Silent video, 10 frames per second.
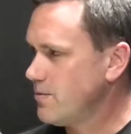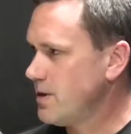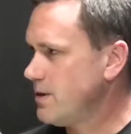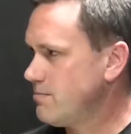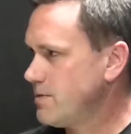
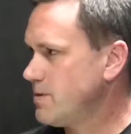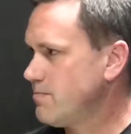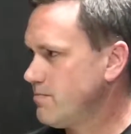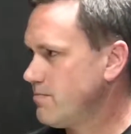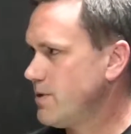We
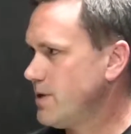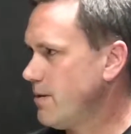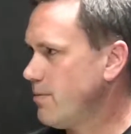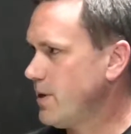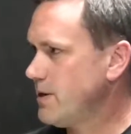just
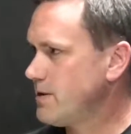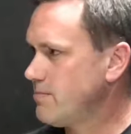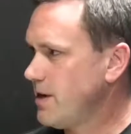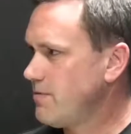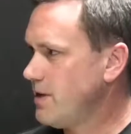printed up a
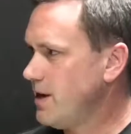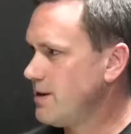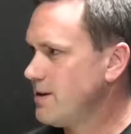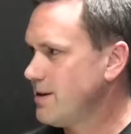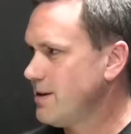plastic back for
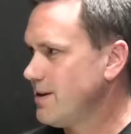that.